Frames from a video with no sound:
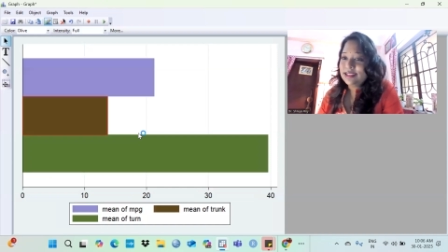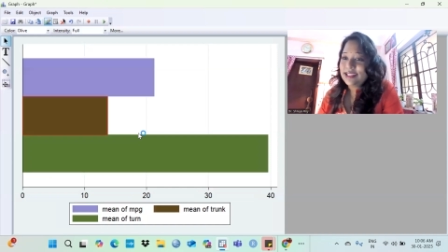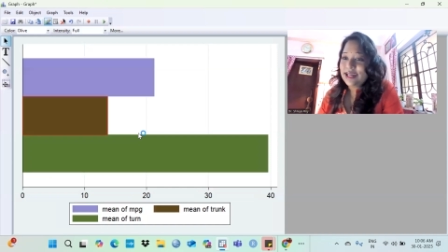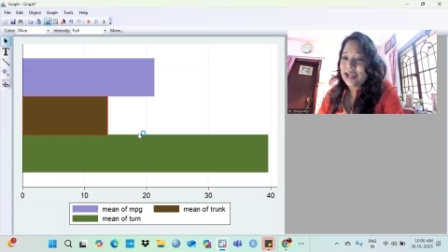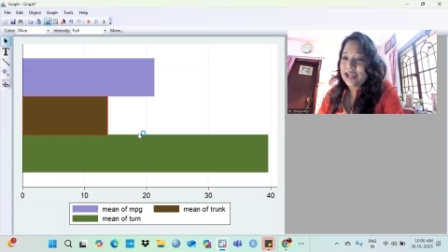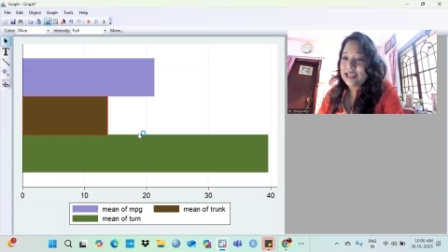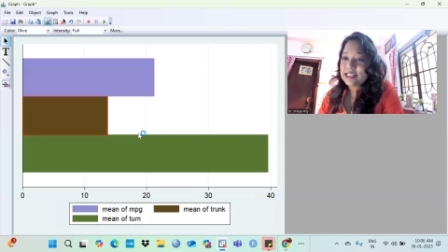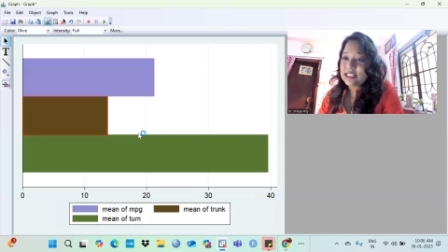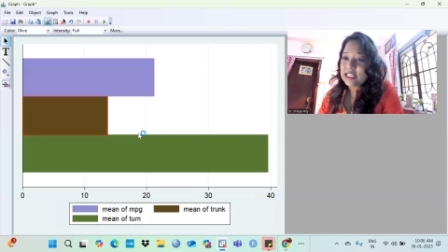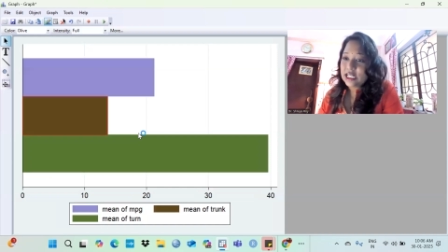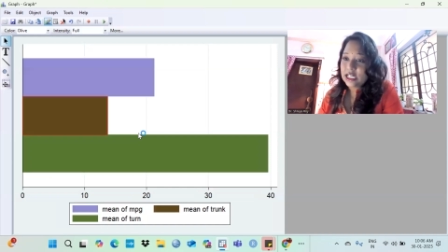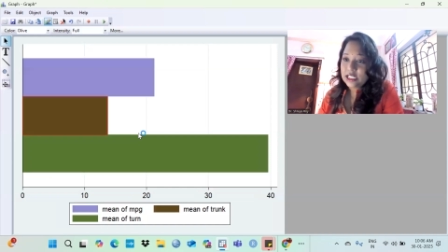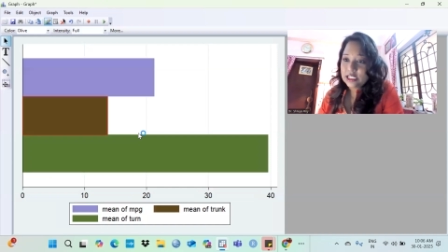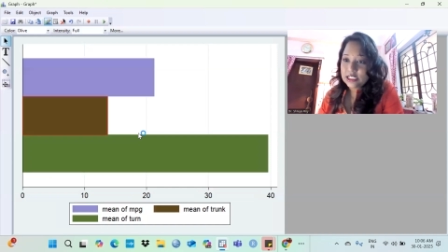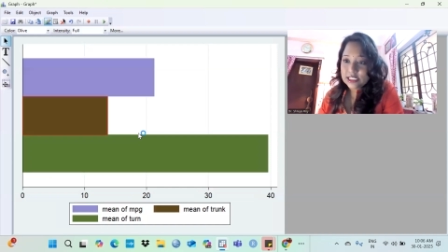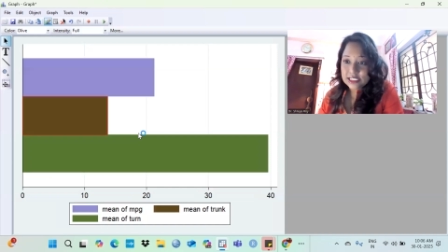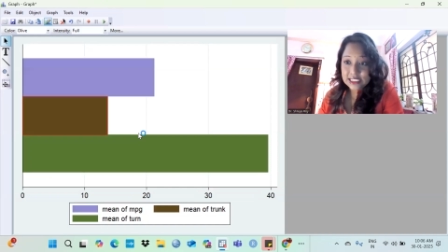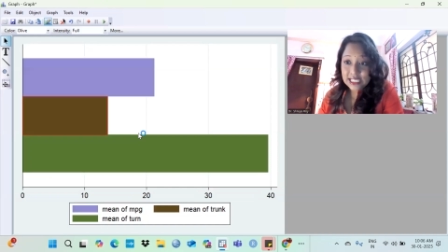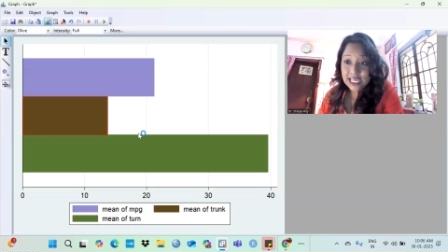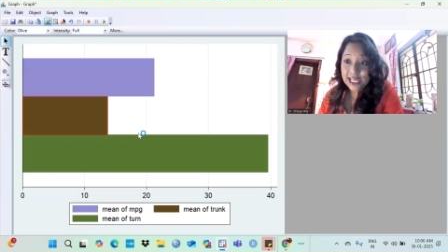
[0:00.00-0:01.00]
that
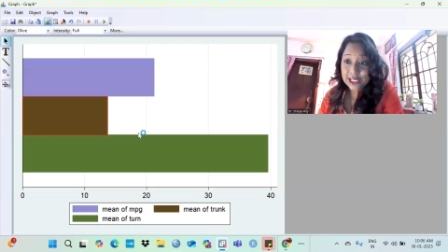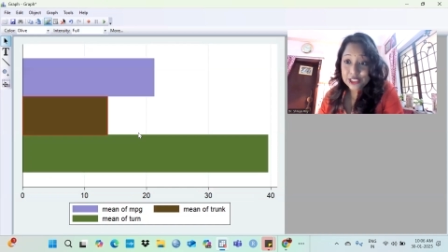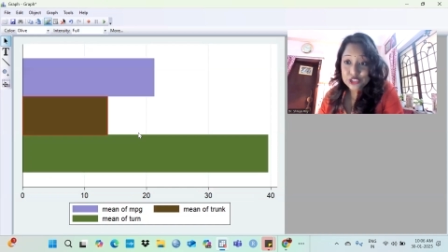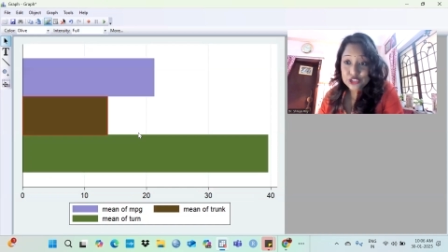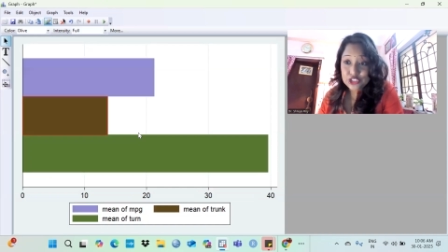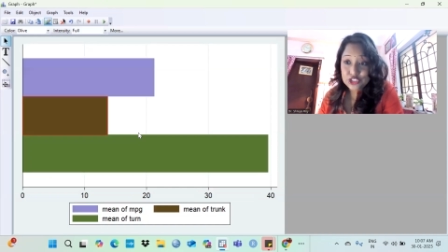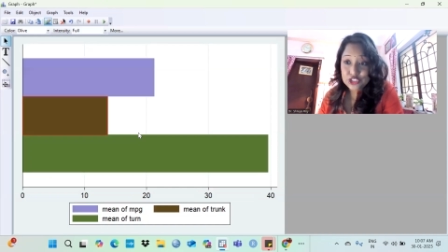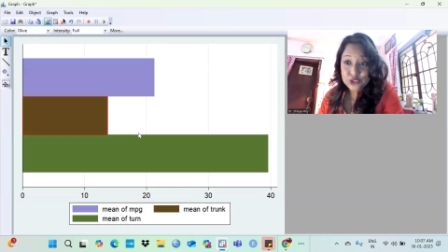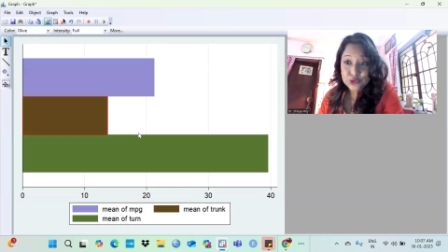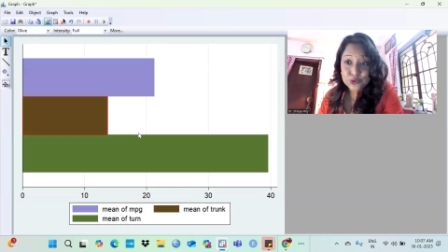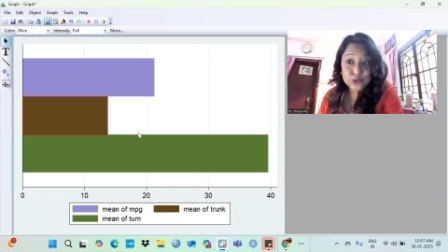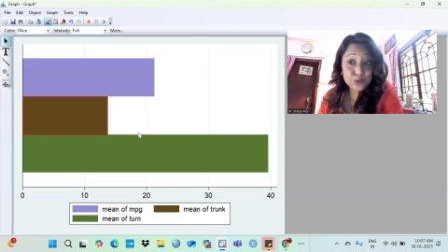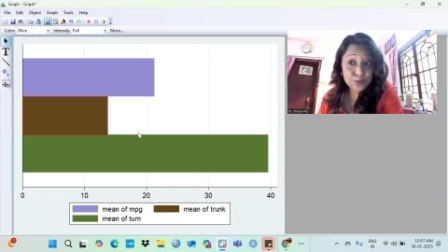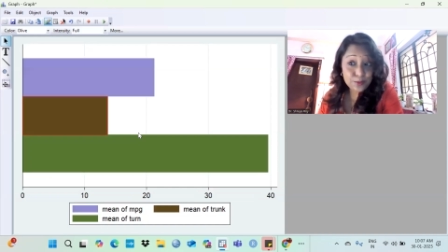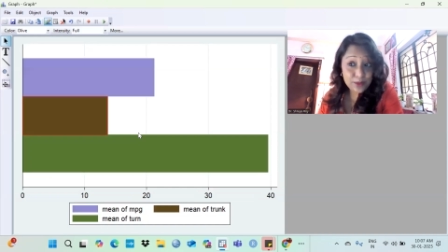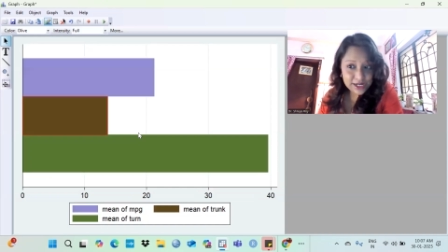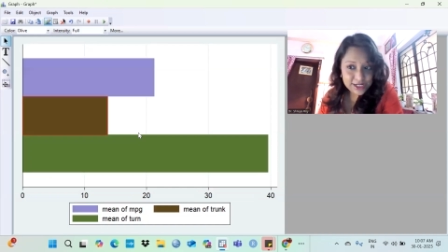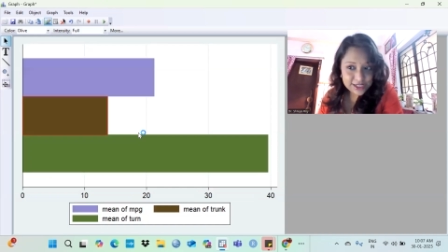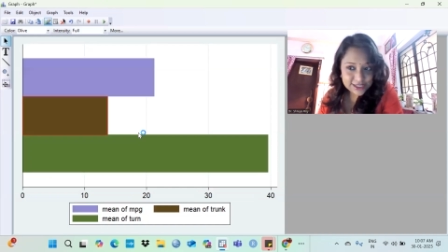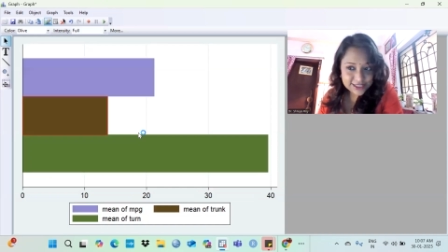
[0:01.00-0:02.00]
colors actually don't
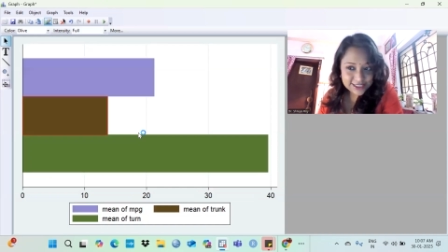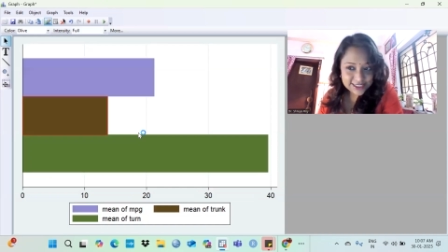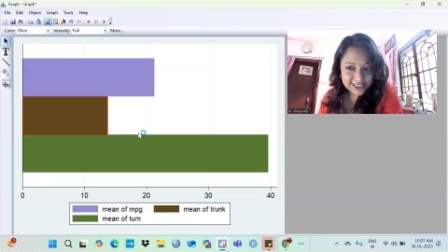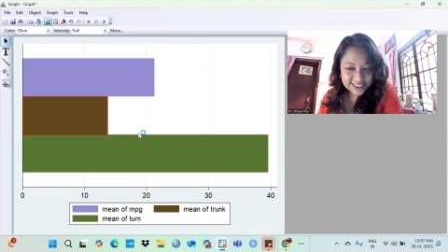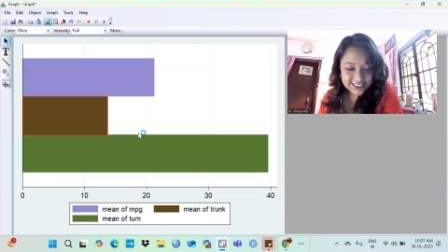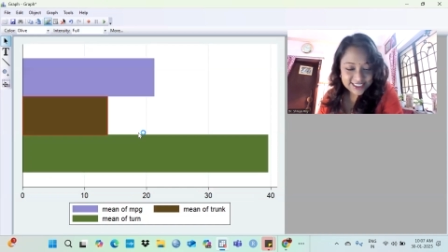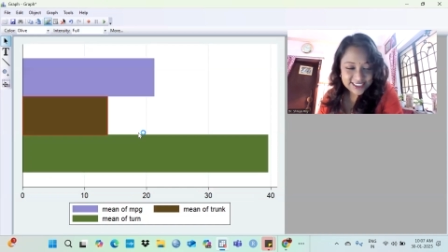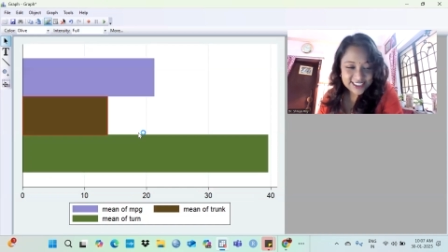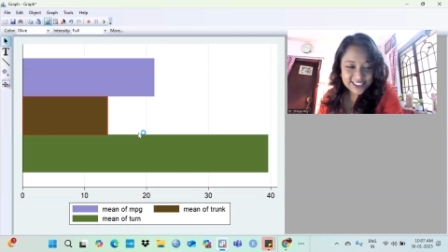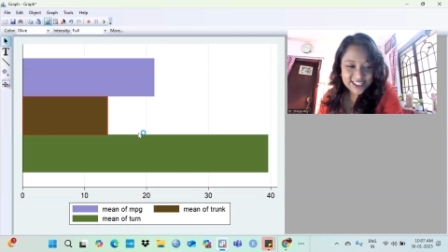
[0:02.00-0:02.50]
matter.